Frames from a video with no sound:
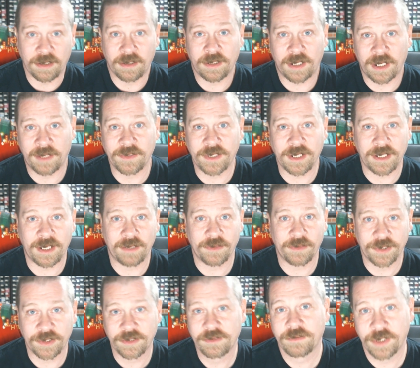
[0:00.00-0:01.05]
obviously that
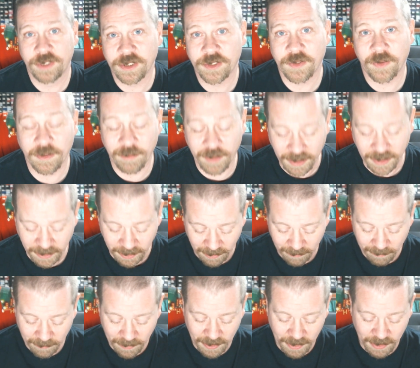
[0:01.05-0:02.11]
was just between me and
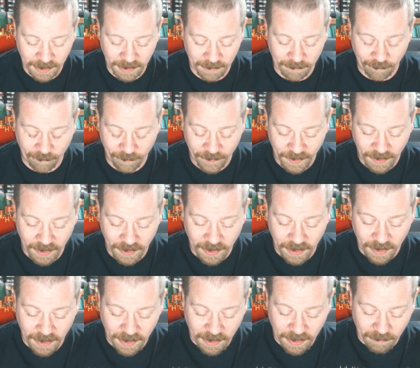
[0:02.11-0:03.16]
him.
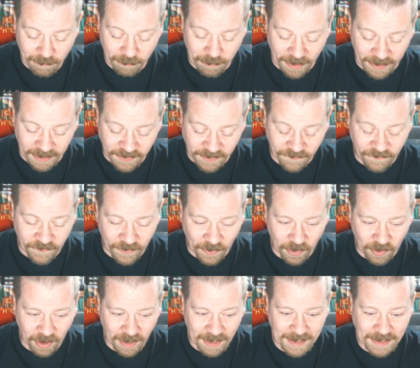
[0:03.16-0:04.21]
But as
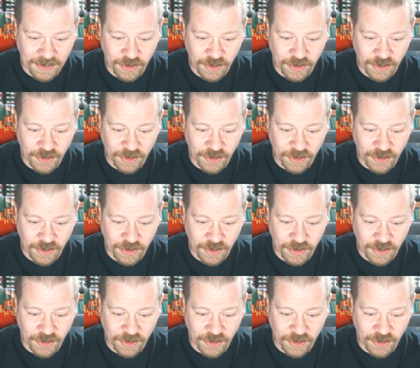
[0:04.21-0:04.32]
far as